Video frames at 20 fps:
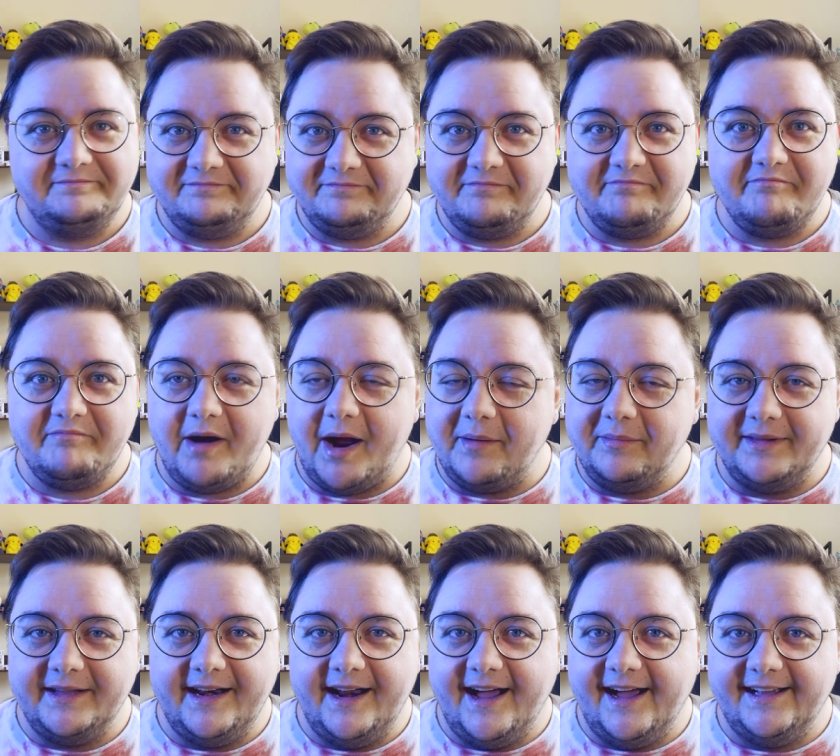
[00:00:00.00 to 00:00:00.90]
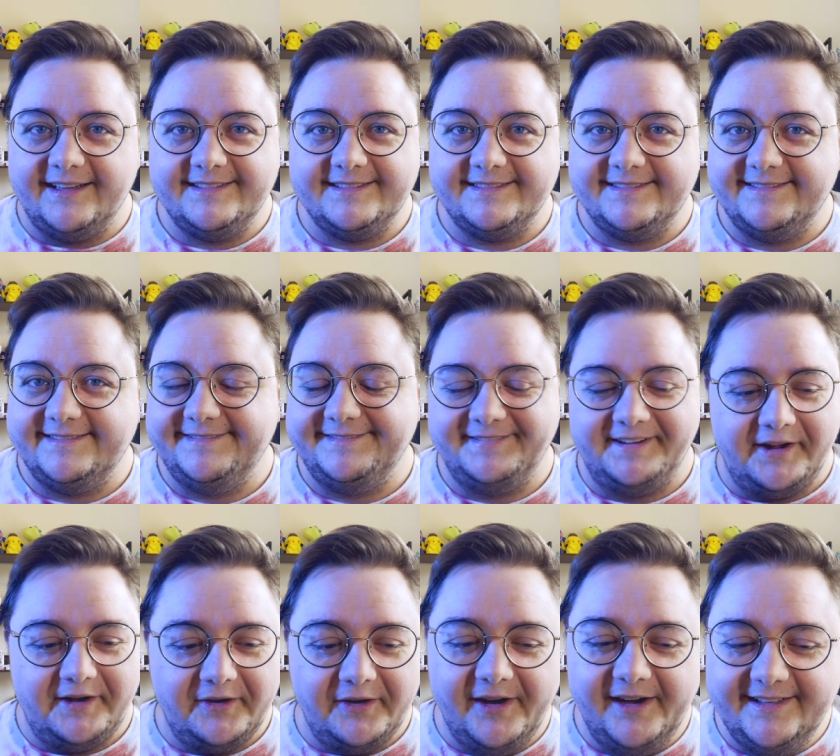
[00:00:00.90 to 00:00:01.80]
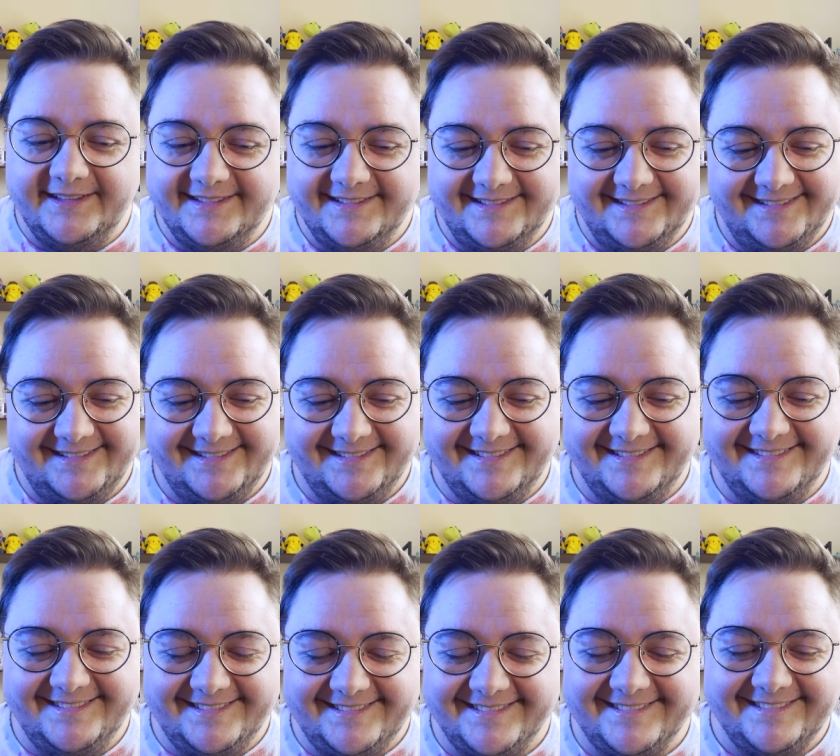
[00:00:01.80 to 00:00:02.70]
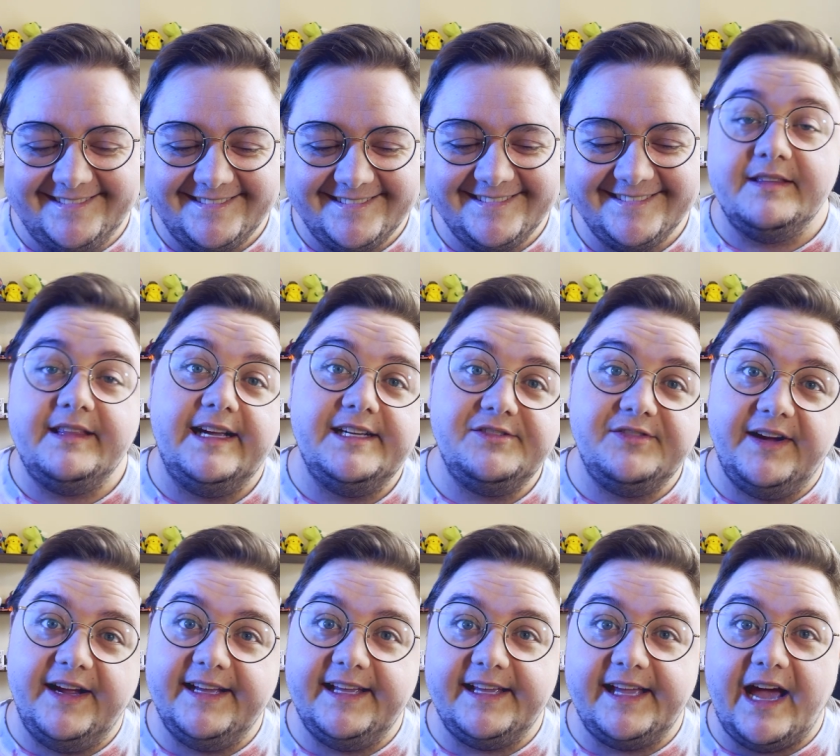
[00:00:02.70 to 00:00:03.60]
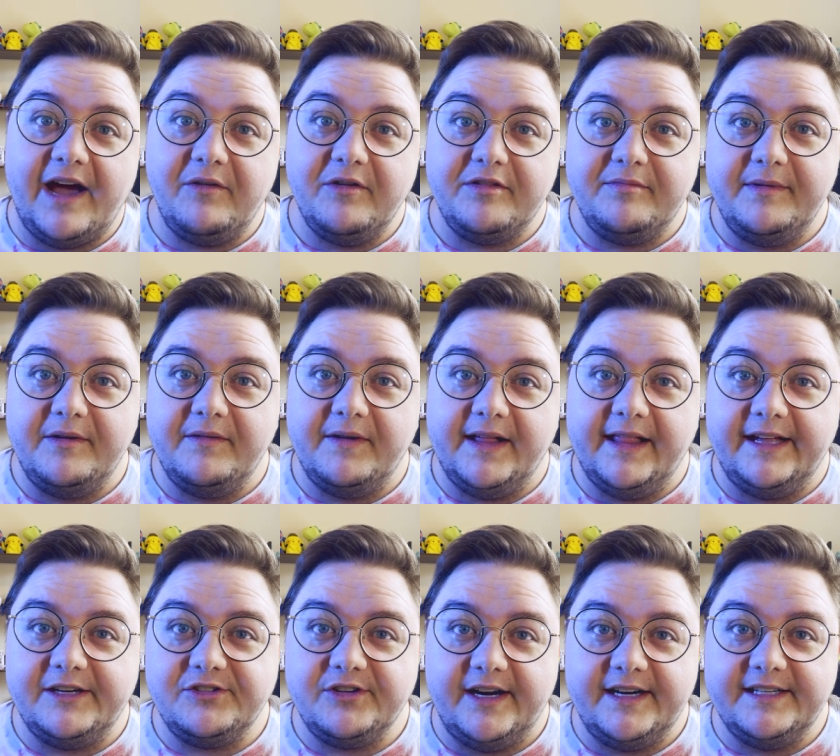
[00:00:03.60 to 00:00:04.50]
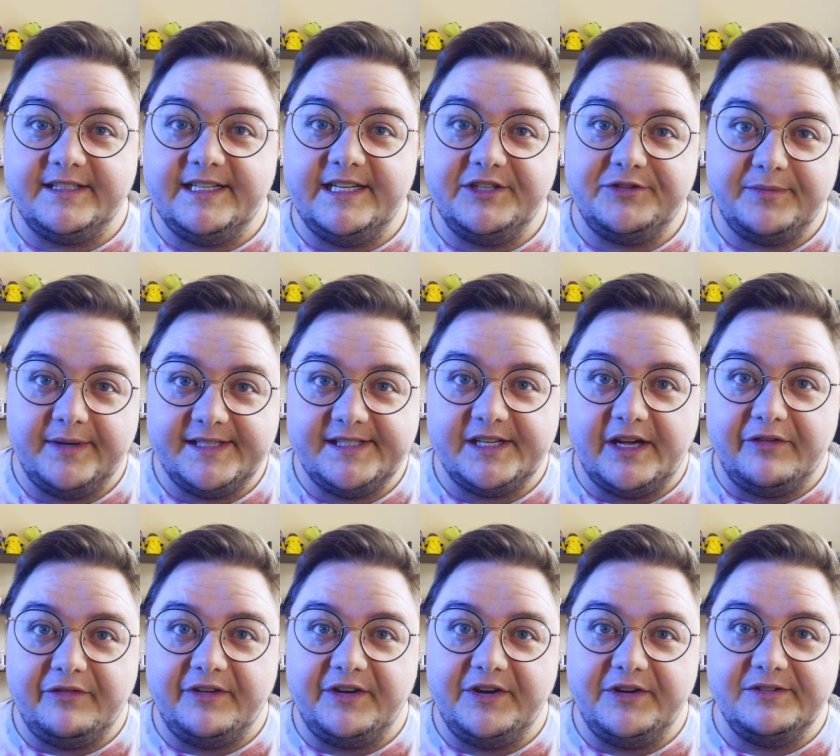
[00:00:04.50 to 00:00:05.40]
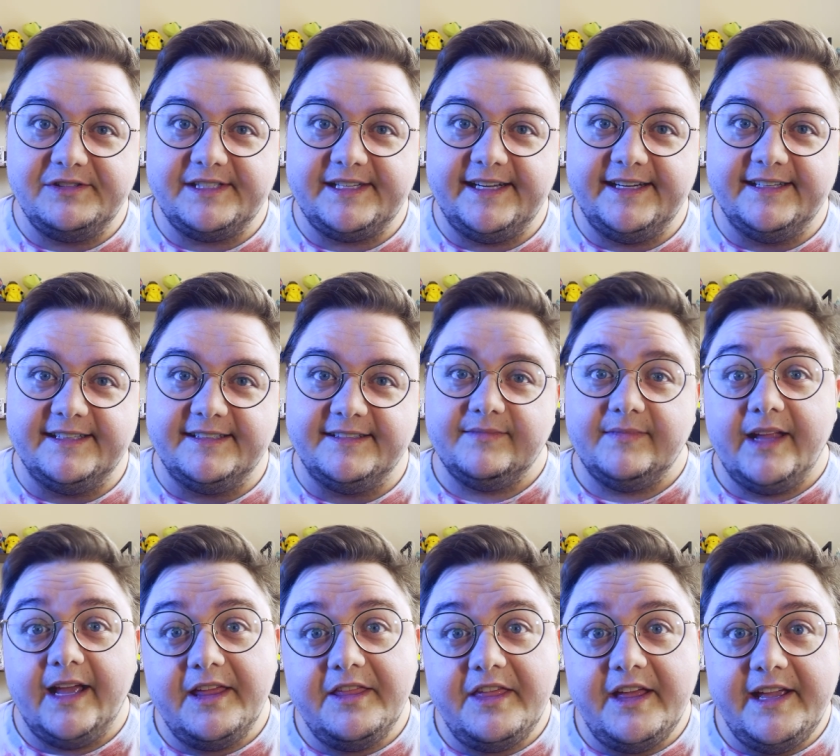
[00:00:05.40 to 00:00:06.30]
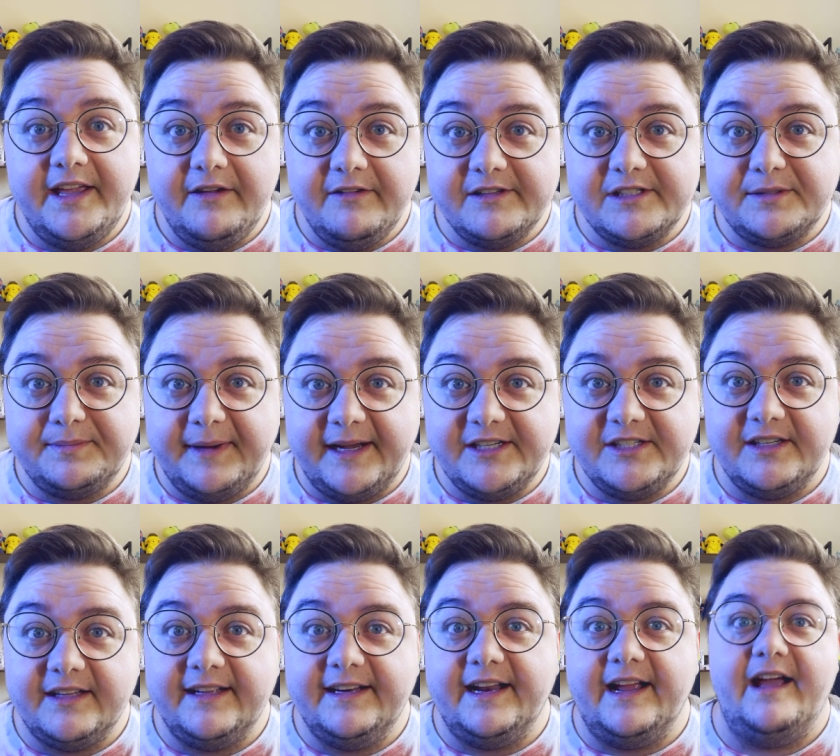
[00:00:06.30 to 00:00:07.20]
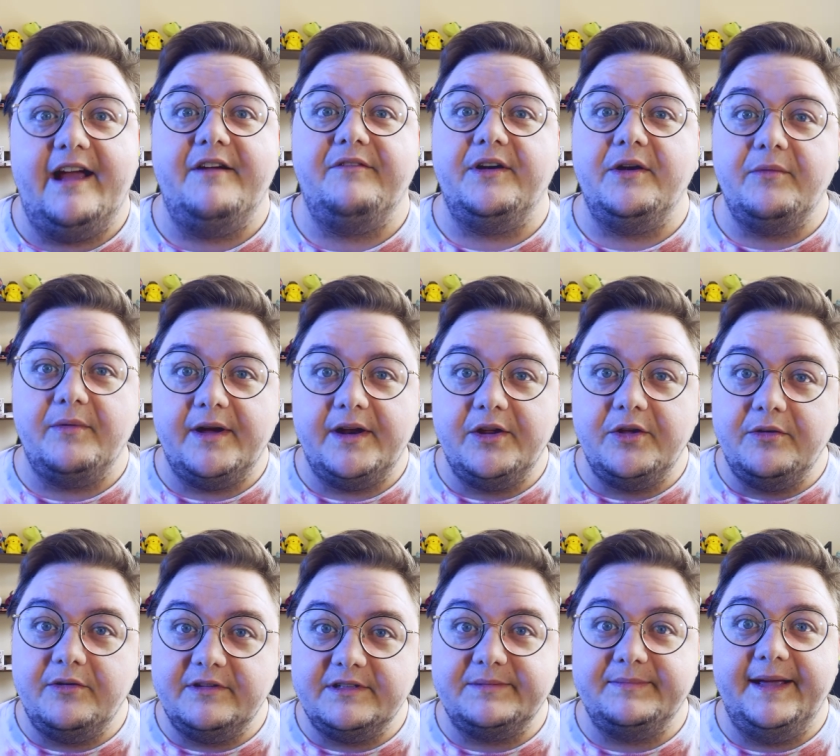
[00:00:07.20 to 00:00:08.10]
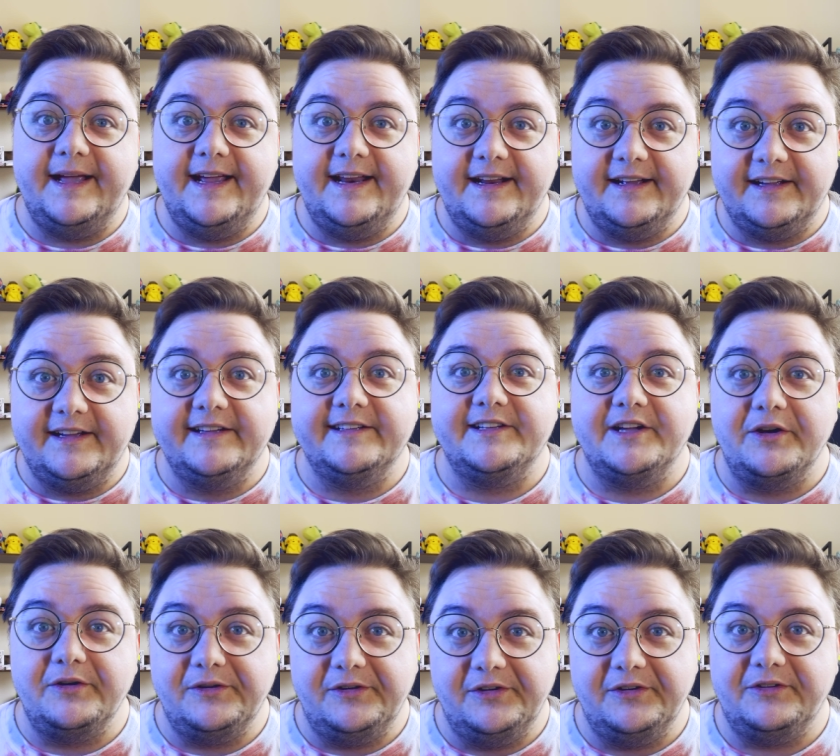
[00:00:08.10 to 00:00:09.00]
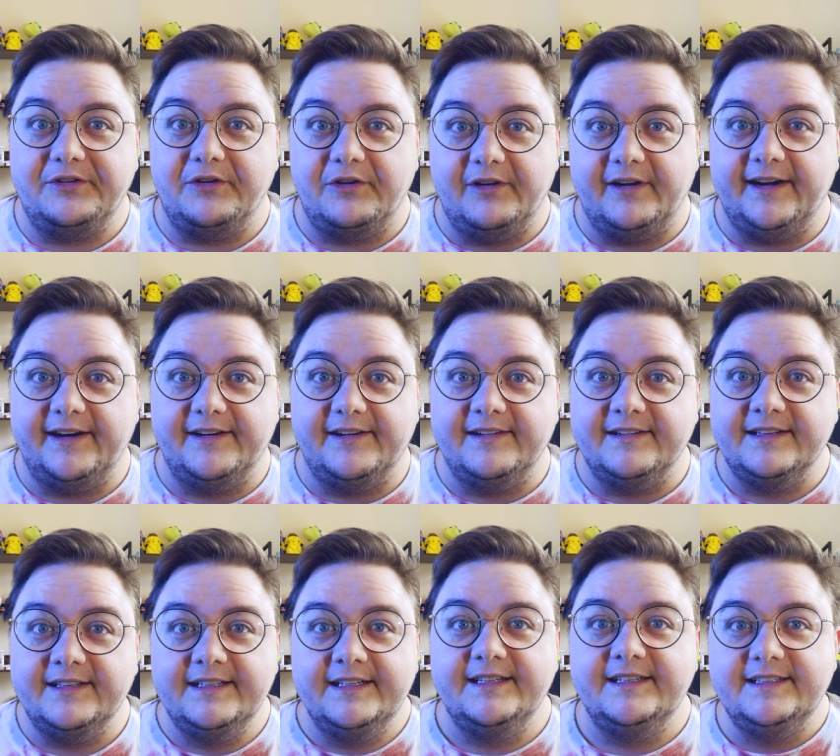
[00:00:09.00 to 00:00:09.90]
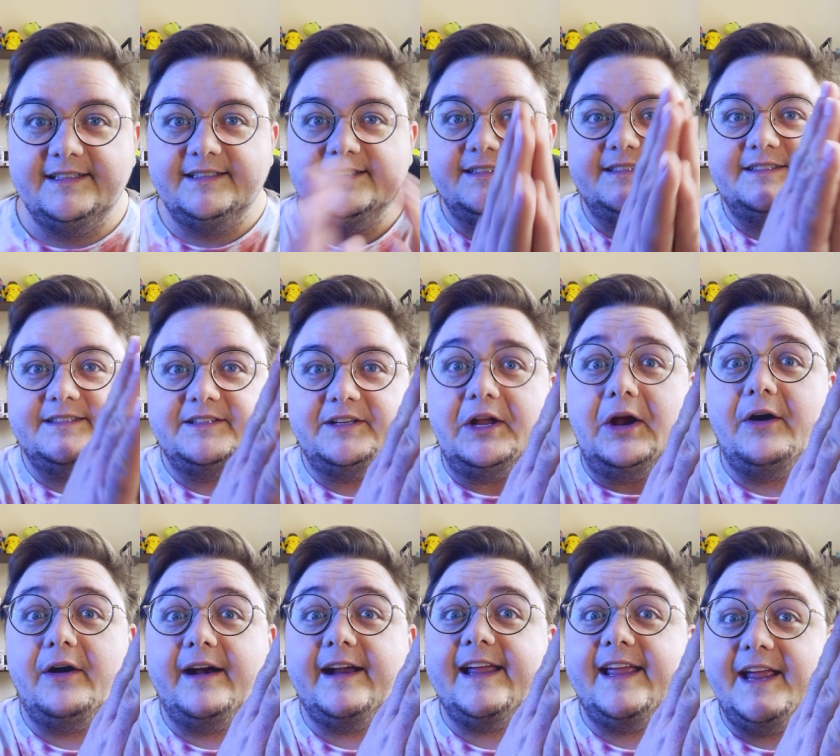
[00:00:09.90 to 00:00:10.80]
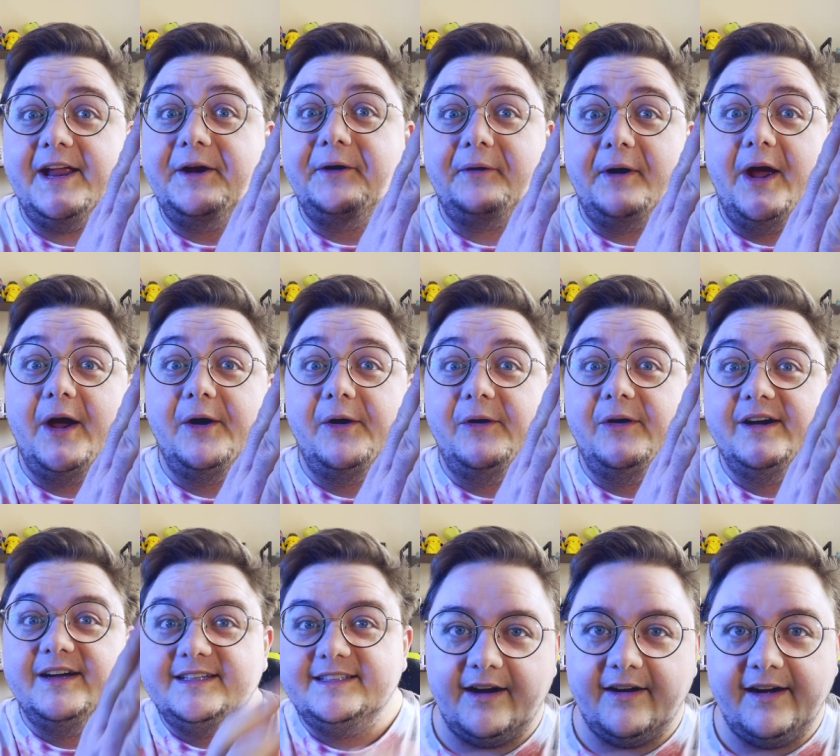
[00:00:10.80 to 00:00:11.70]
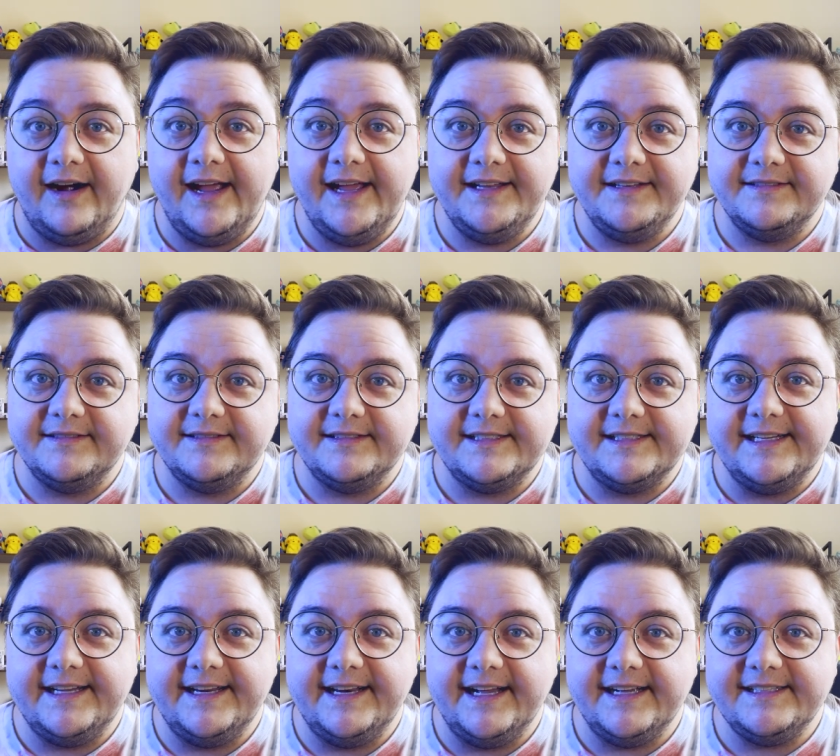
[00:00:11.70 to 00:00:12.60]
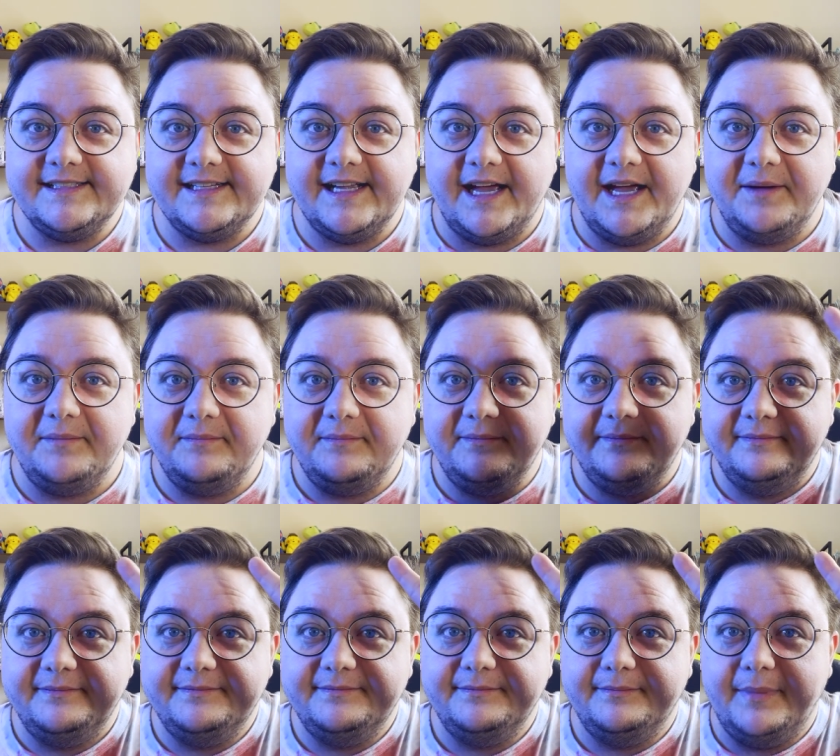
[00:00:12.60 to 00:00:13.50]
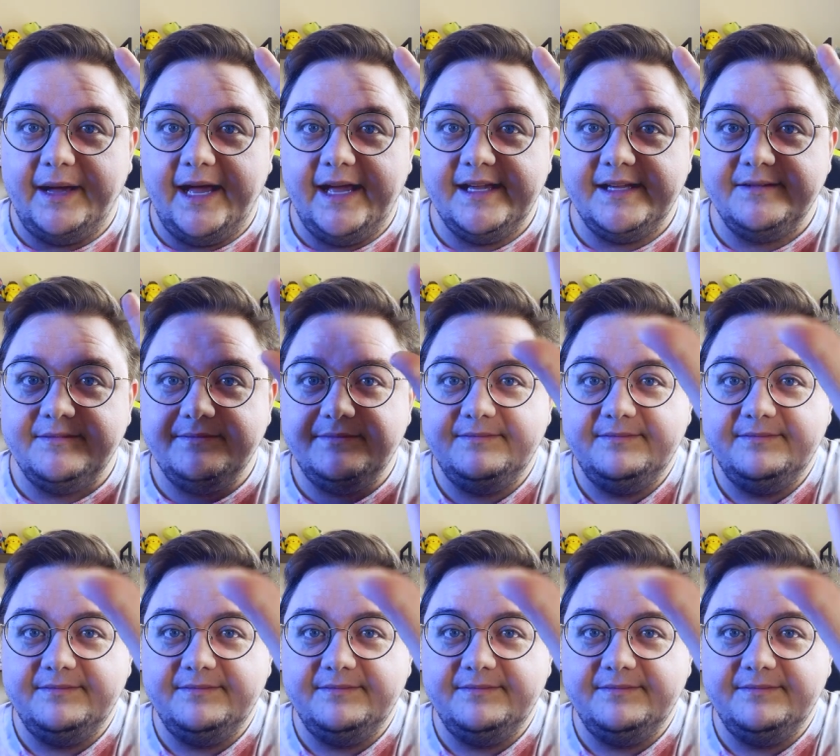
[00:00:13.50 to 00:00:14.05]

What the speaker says: Probably not. No. Thanks for hanging out with me while I try to teach myself a new skill. And thank you especially to everyone who has made a Godot tutorial. You're a hero. All right, see you next time. Bye.